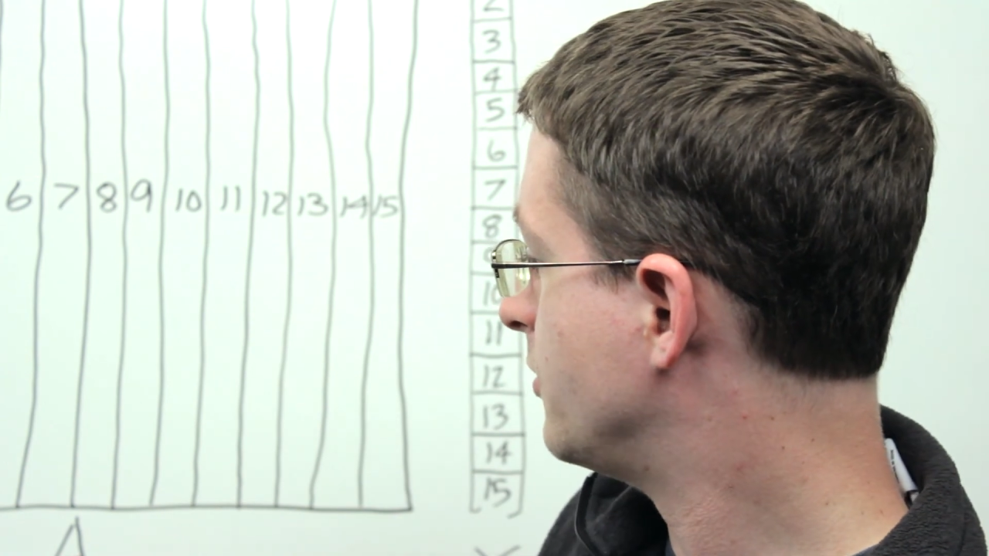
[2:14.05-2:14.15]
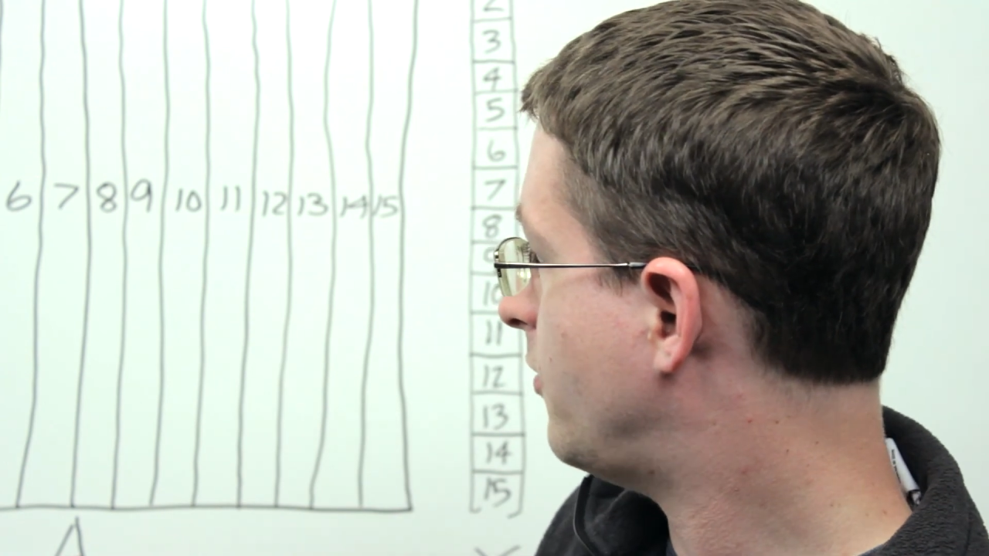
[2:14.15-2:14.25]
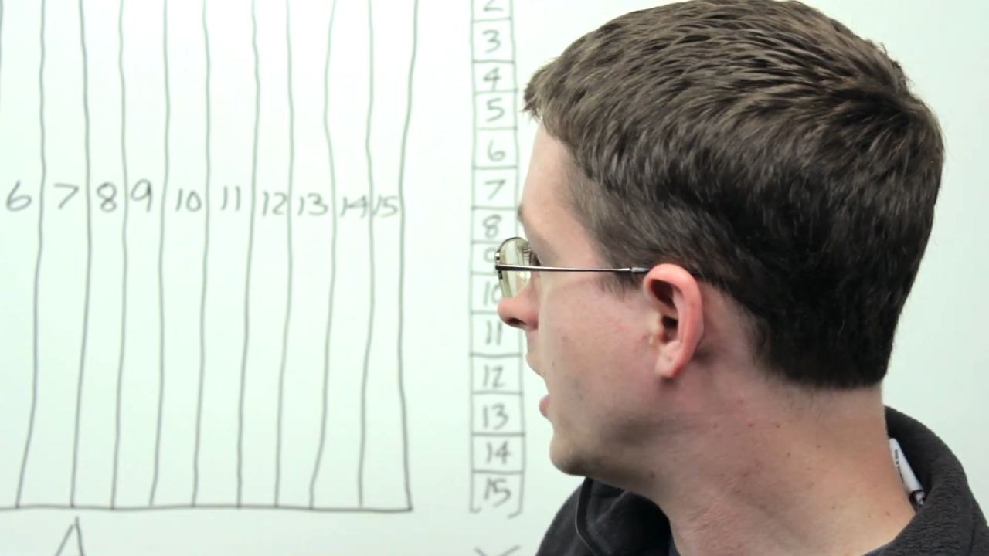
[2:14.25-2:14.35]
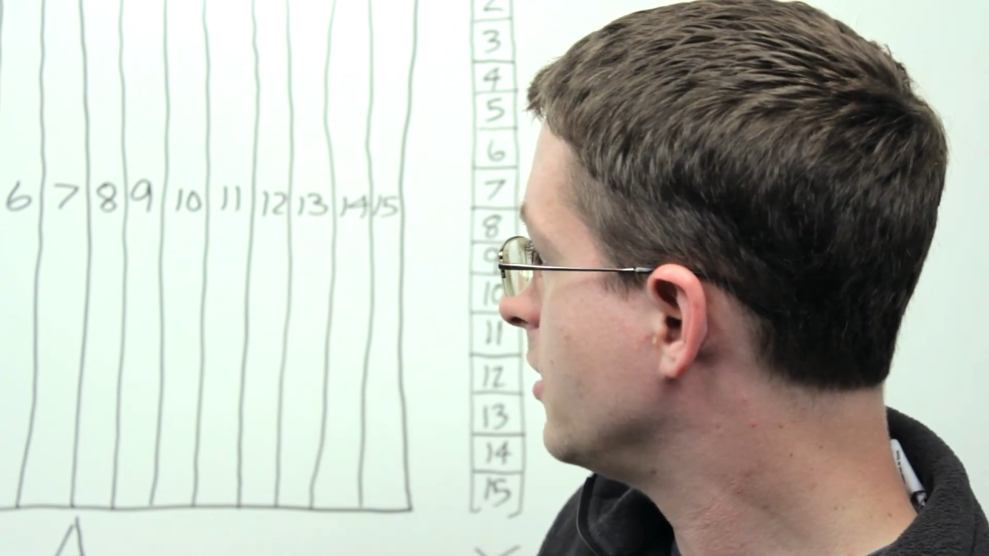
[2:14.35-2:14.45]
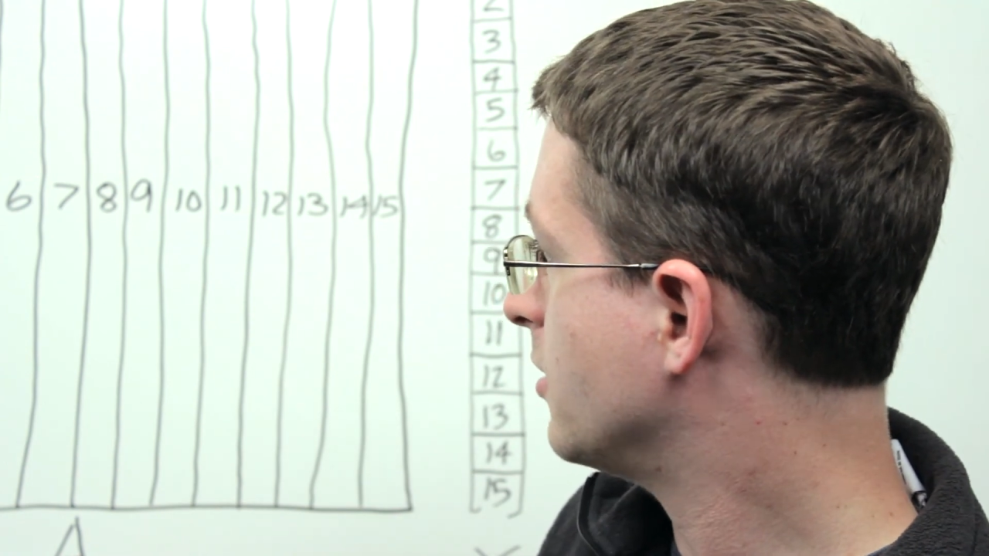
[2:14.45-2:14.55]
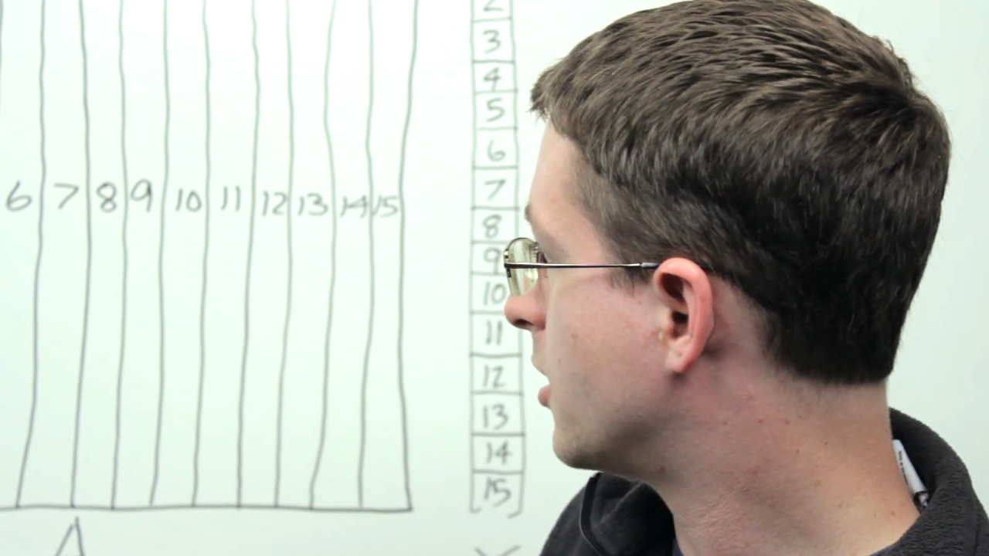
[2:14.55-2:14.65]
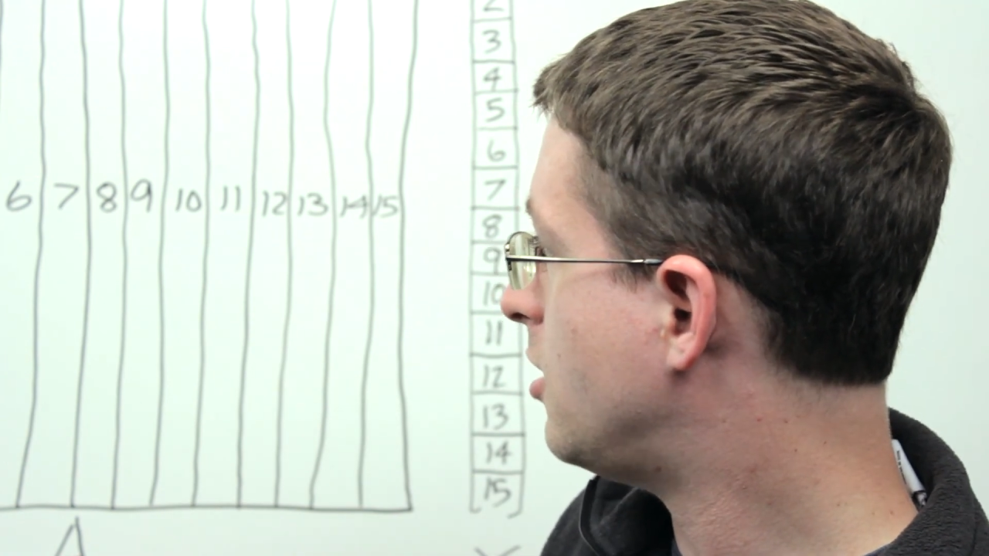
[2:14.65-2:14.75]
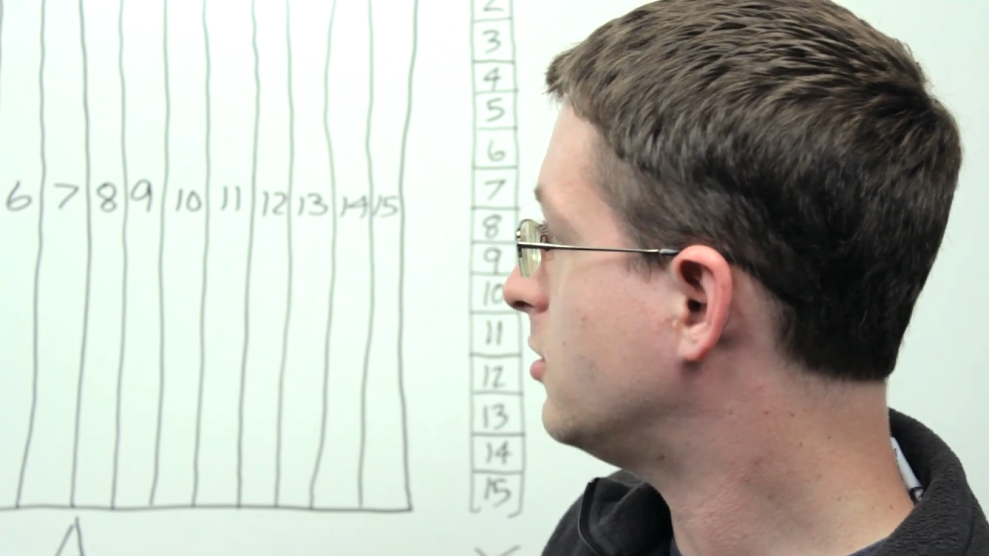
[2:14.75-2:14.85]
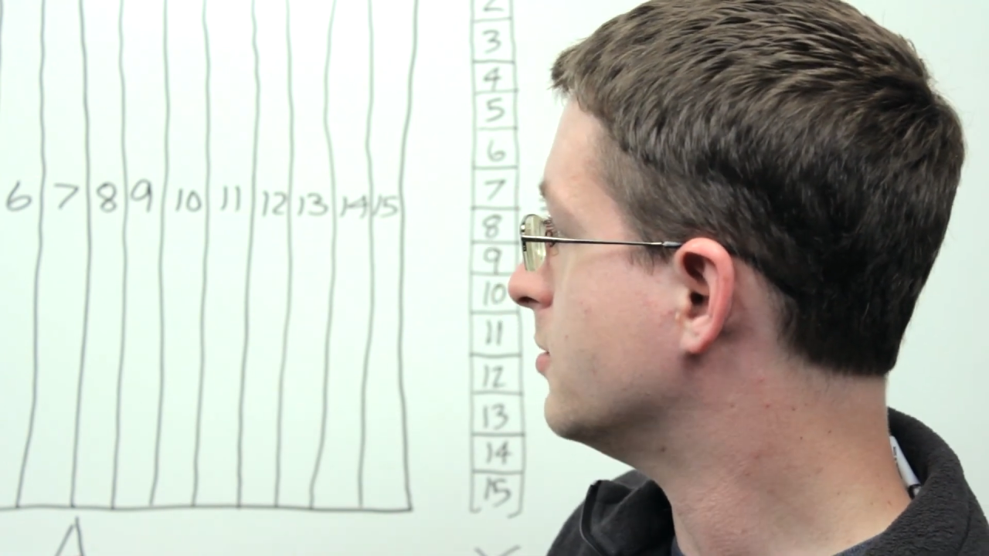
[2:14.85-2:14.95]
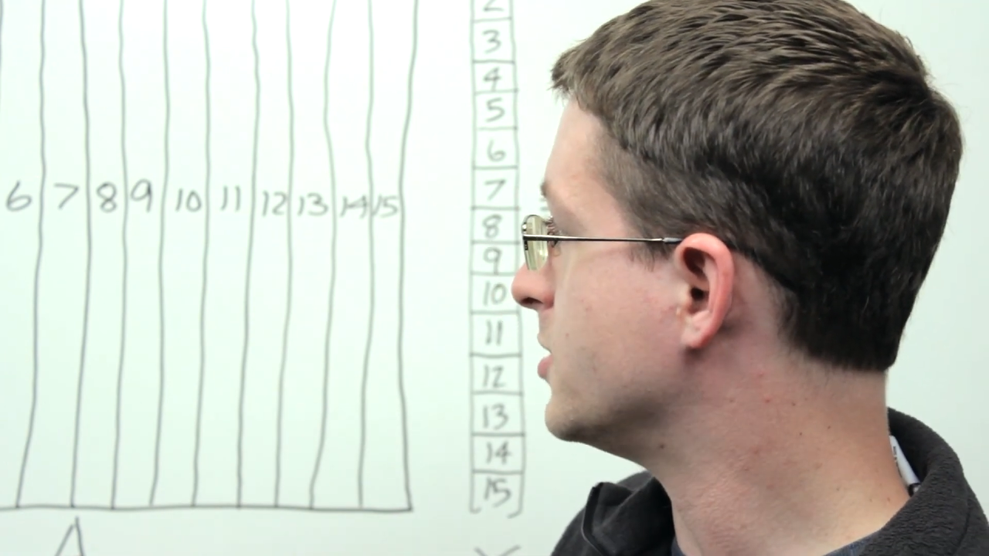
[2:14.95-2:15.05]
dividing the
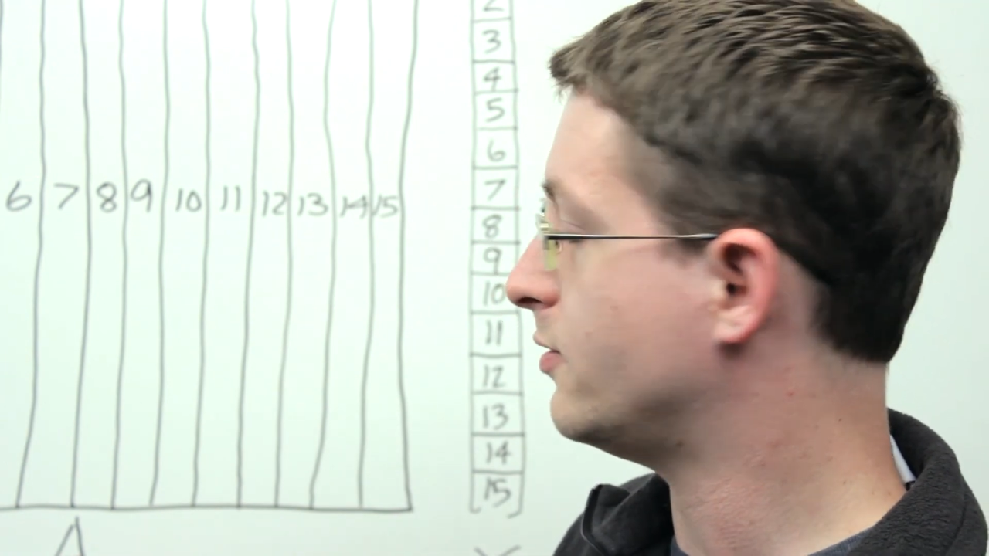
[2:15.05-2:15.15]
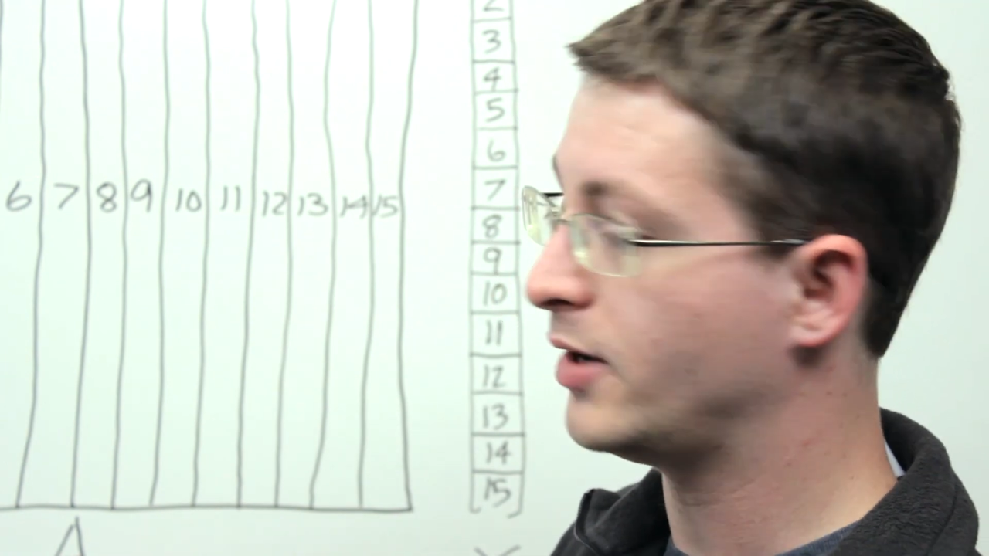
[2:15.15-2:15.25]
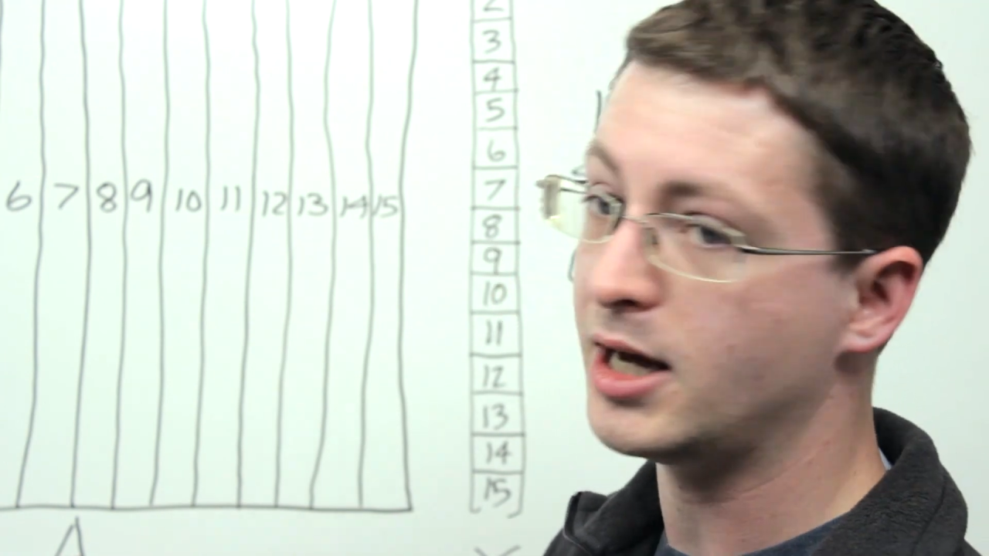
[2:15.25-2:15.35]
columns of